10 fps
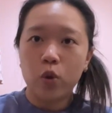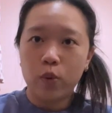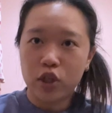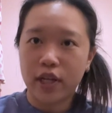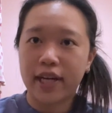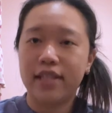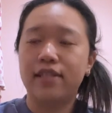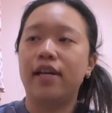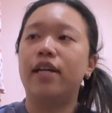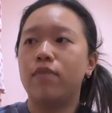which like I
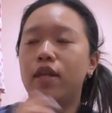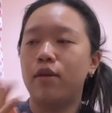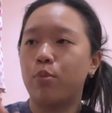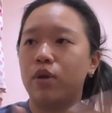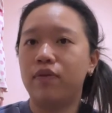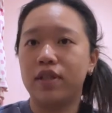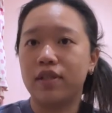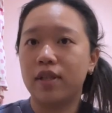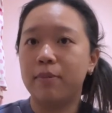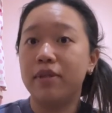said in the previous
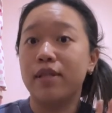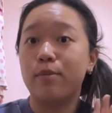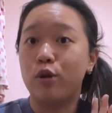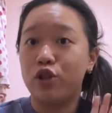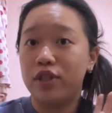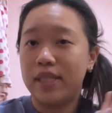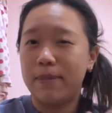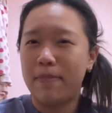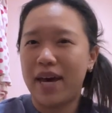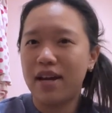clips is emergency
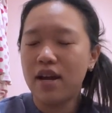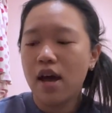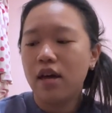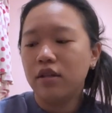med.